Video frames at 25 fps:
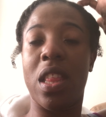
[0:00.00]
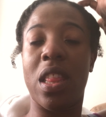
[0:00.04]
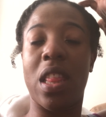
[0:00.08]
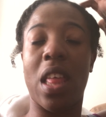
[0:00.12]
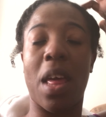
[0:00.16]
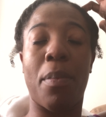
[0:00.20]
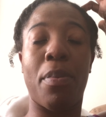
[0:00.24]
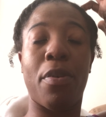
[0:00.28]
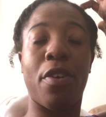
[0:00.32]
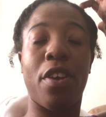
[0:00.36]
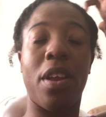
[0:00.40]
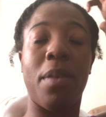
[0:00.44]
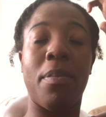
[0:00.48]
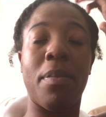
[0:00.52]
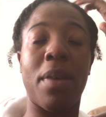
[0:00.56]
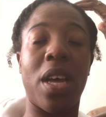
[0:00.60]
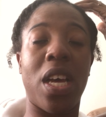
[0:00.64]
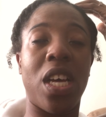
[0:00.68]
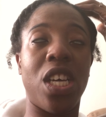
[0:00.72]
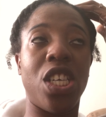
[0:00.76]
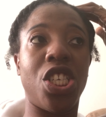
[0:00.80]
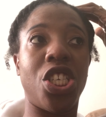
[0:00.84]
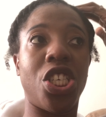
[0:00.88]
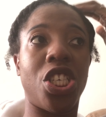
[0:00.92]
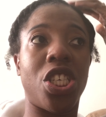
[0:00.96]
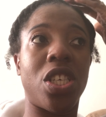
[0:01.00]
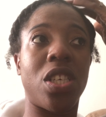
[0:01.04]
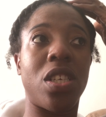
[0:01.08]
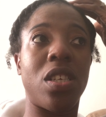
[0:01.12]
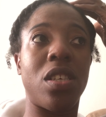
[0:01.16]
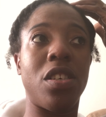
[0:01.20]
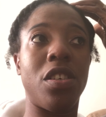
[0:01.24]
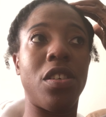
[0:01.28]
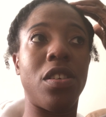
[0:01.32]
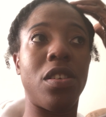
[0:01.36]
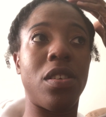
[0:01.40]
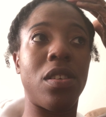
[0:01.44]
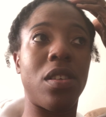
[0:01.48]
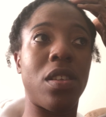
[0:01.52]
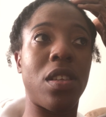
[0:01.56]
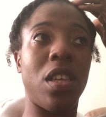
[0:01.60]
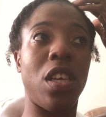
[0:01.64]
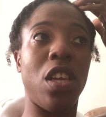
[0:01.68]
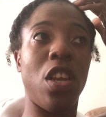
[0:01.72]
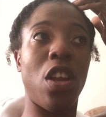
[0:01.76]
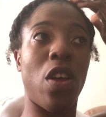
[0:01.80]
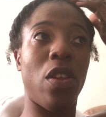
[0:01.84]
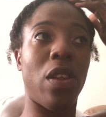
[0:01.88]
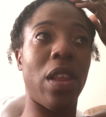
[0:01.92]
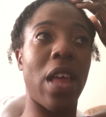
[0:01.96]
They pretty much,
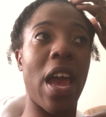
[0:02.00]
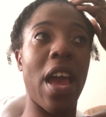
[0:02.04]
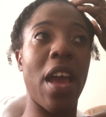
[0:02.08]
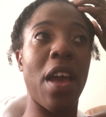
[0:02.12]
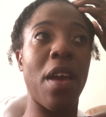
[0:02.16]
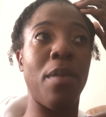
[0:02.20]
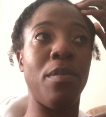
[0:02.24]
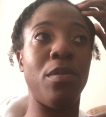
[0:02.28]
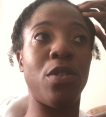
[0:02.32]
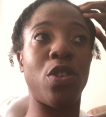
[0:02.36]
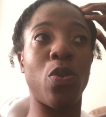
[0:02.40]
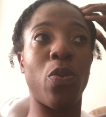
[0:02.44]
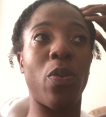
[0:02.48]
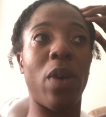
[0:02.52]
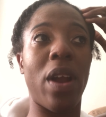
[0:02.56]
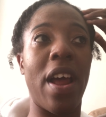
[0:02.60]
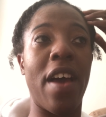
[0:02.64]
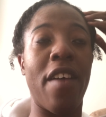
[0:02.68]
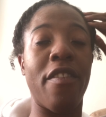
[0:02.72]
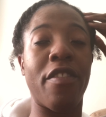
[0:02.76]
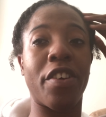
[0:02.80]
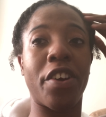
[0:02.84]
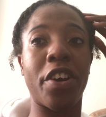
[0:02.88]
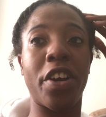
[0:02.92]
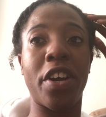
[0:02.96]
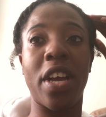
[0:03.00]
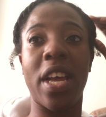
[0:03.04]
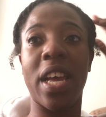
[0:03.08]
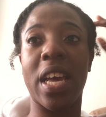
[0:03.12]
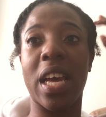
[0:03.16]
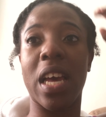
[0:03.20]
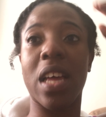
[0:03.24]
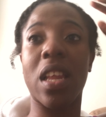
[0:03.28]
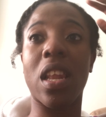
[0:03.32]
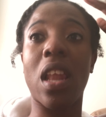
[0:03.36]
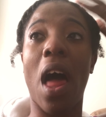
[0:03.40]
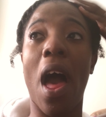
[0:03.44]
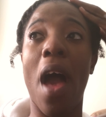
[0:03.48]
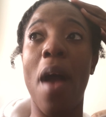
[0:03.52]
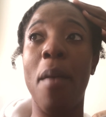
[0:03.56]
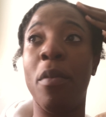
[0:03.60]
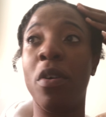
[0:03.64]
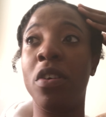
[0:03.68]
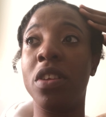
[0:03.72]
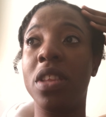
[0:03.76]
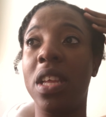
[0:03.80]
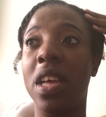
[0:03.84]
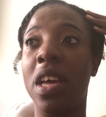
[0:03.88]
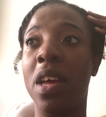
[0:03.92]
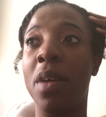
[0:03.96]
you know, let him do whatever. He can climb
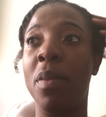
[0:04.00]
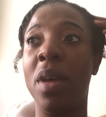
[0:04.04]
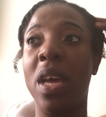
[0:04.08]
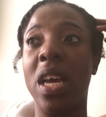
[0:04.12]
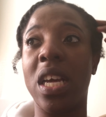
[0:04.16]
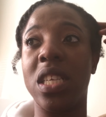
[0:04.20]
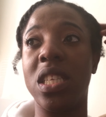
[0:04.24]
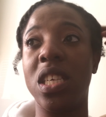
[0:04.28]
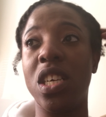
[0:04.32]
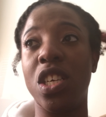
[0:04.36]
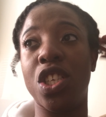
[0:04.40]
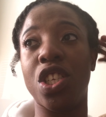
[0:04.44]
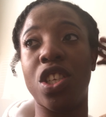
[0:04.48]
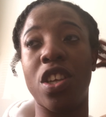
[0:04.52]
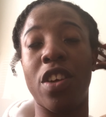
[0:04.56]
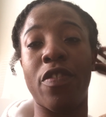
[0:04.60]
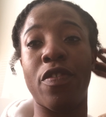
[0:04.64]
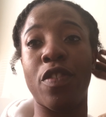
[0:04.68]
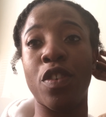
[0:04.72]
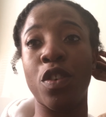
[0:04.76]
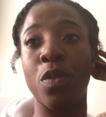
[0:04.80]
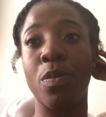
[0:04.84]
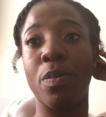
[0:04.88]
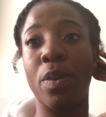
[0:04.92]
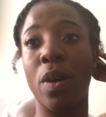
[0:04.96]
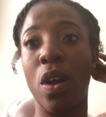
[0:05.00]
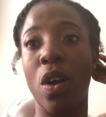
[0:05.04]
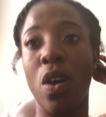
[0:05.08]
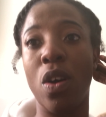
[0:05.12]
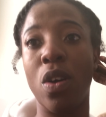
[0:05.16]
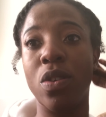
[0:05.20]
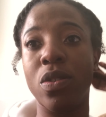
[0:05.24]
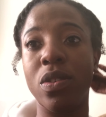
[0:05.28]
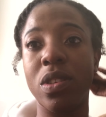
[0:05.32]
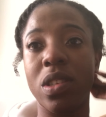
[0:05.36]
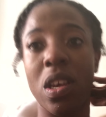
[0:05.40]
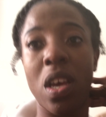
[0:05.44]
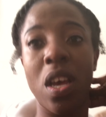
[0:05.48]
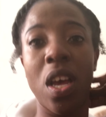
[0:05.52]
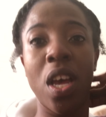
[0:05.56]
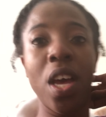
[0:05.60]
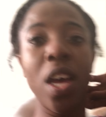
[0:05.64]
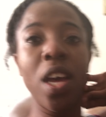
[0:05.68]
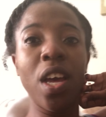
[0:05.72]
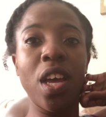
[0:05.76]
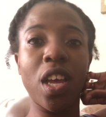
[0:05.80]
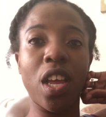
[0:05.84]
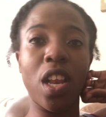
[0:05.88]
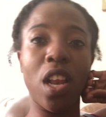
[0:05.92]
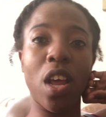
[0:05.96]
on them, he can touch their food bowls.
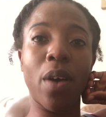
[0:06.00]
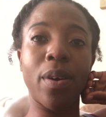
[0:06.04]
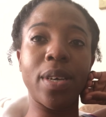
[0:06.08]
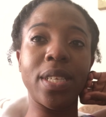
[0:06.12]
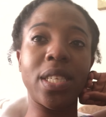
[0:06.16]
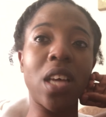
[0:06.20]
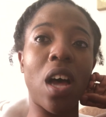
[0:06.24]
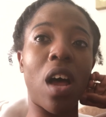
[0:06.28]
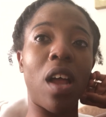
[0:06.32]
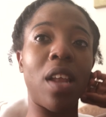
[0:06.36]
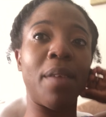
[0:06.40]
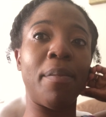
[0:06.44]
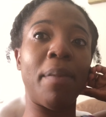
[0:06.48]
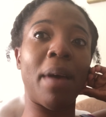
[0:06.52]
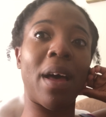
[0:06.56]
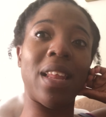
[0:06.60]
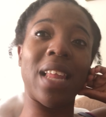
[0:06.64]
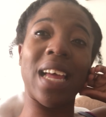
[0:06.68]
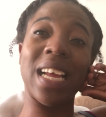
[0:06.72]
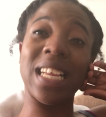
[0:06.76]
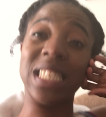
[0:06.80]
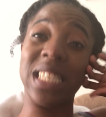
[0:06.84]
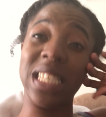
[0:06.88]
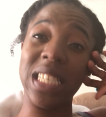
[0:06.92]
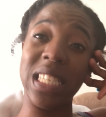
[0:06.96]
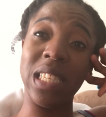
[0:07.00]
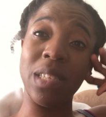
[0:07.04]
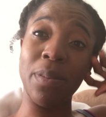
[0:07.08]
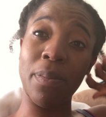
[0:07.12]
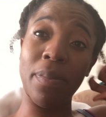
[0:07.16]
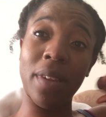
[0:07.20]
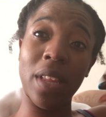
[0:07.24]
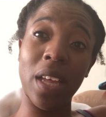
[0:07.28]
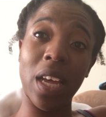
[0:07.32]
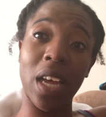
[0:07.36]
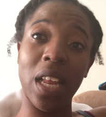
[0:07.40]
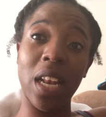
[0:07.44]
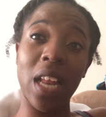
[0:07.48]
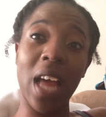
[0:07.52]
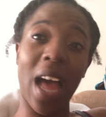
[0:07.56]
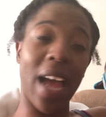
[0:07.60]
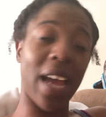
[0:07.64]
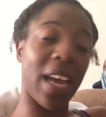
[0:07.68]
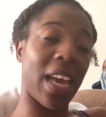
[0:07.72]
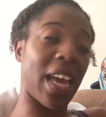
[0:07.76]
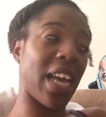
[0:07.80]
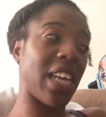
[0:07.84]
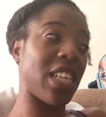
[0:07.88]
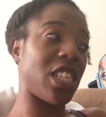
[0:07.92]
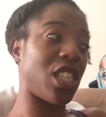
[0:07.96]
You know, it's all about like discipline, I
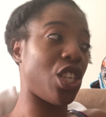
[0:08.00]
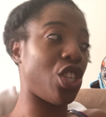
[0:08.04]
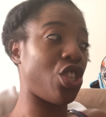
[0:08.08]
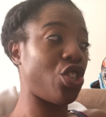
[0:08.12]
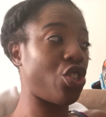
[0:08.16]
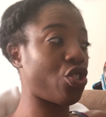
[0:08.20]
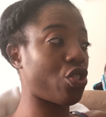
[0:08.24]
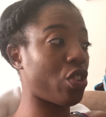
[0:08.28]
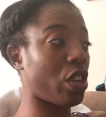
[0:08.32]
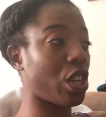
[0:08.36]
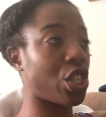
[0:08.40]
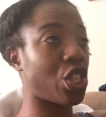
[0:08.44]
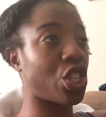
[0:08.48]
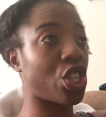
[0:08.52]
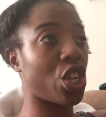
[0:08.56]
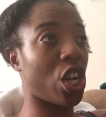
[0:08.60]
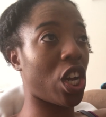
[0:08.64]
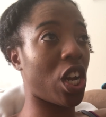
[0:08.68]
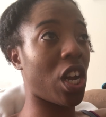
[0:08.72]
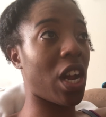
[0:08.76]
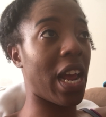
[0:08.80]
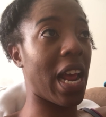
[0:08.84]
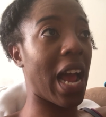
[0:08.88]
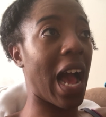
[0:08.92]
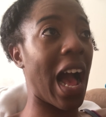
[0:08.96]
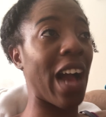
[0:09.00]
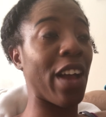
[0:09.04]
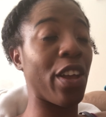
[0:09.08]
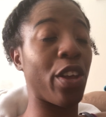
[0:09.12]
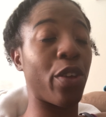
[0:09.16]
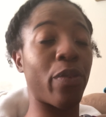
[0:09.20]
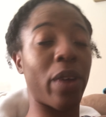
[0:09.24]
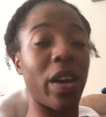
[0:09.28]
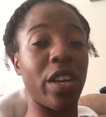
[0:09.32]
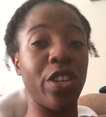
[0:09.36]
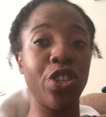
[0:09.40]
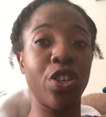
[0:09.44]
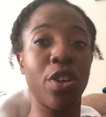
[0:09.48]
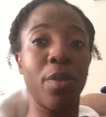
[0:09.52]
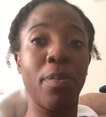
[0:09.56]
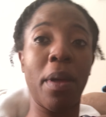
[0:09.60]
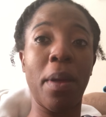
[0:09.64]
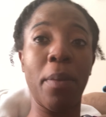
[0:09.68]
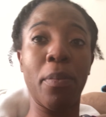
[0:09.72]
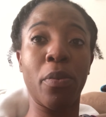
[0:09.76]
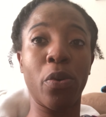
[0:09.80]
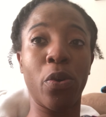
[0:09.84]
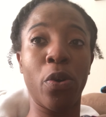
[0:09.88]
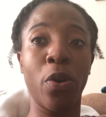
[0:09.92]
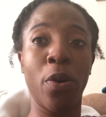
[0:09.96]
guess, and structure and how you raise your
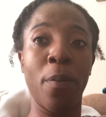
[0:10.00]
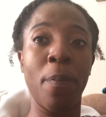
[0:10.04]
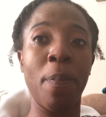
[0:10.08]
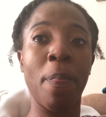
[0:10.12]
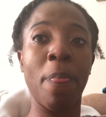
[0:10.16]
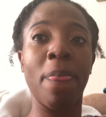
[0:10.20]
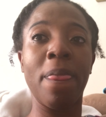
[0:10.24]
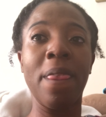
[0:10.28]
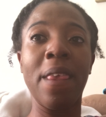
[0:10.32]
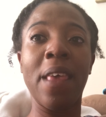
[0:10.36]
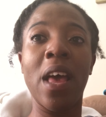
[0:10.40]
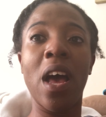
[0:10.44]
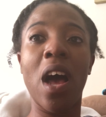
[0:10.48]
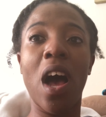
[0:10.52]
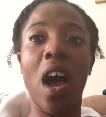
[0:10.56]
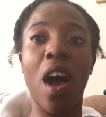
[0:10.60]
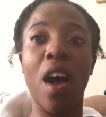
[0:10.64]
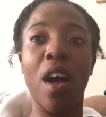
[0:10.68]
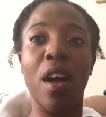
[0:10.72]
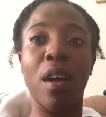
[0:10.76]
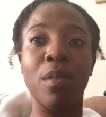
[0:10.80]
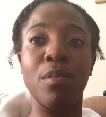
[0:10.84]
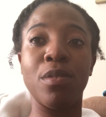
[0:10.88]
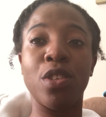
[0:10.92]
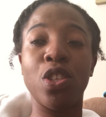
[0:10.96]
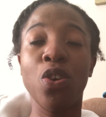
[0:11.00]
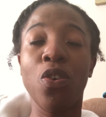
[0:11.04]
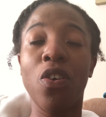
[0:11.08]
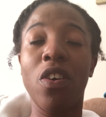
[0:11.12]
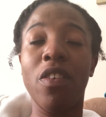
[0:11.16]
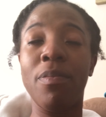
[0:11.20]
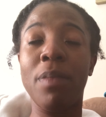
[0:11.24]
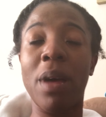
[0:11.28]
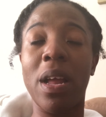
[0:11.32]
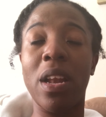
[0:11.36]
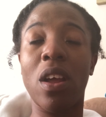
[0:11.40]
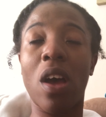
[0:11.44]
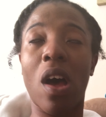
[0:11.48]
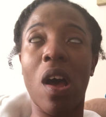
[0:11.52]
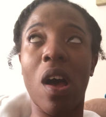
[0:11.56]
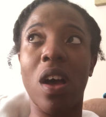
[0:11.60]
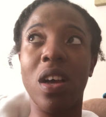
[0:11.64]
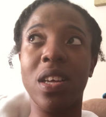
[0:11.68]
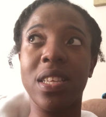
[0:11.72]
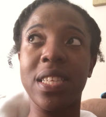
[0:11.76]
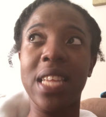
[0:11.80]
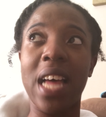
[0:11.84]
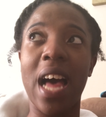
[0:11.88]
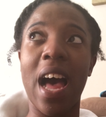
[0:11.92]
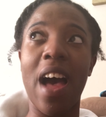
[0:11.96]
pit bull. Um, two of my
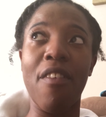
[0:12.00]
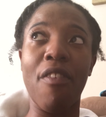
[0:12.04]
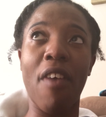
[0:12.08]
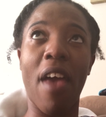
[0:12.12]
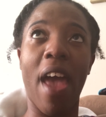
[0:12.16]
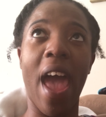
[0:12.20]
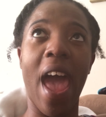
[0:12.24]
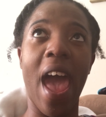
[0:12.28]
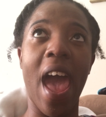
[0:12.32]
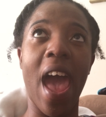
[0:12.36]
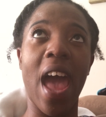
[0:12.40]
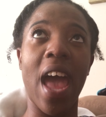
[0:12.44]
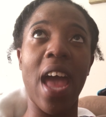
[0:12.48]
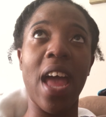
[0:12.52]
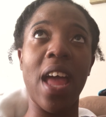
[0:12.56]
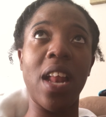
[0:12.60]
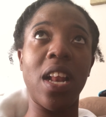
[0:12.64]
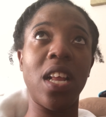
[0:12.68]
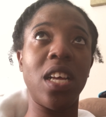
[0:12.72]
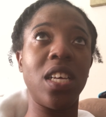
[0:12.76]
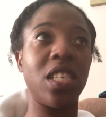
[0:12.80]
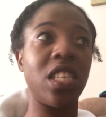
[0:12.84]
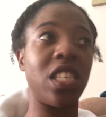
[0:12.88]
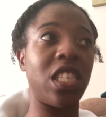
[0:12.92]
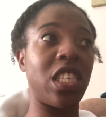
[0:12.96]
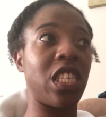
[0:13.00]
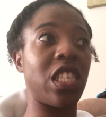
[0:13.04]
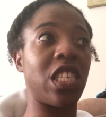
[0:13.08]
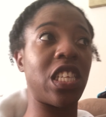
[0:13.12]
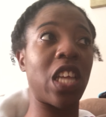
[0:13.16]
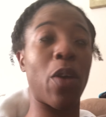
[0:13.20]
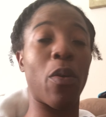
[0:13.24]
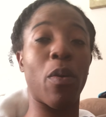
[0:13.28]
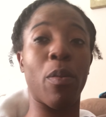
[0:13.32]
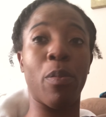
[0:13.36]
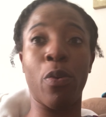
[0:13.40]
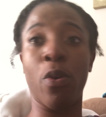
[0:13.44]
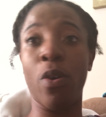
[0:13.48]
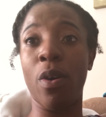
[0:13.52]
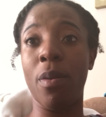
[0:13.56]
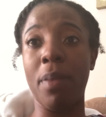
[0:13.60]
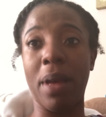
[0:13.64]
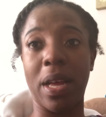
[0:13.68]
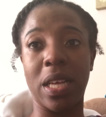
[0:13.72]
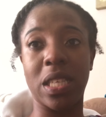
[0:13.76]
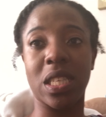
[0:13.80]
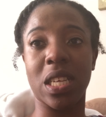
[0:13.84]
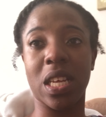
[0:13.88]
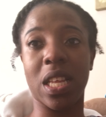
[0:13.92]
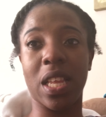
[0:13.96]
dogs I've had since they were born,
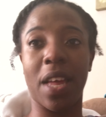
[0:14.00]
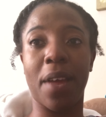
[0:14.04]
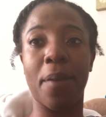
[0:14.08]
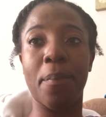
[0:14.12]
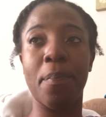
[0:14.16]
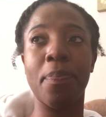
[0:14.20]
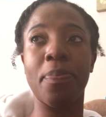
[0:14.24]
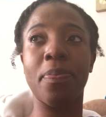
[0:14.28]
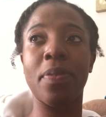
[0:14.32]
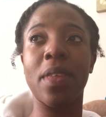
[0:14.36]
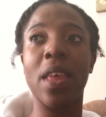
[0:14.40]
basically.